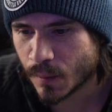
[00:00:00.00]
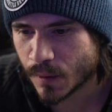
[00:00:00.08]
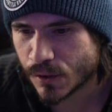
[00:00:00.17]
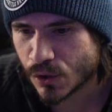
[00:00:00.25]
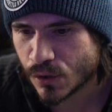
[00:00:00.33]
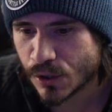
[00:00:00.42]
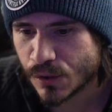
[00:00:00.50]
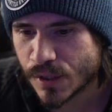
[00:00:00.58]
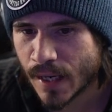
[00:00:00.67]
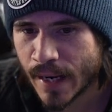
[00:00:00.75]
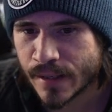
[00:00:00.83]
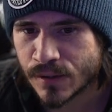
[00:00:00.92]
image to
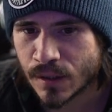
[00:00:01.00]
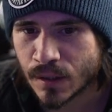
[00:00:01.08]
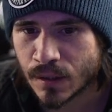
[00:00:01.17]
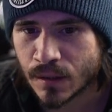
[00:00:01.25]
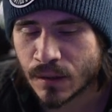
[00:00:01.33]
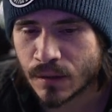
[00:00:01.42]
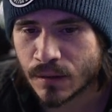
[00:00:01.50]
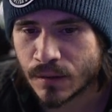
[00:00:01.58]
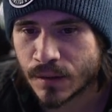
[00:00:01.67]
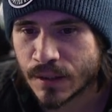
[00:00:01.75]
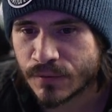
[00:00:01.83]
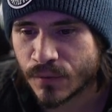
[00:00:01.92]
use it as a
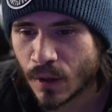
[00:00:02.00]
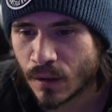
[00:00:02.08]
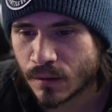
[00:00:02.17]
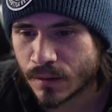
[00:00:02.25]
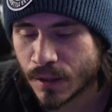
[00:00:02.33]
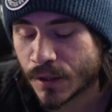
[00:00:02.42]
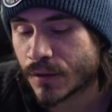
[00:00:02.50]
default,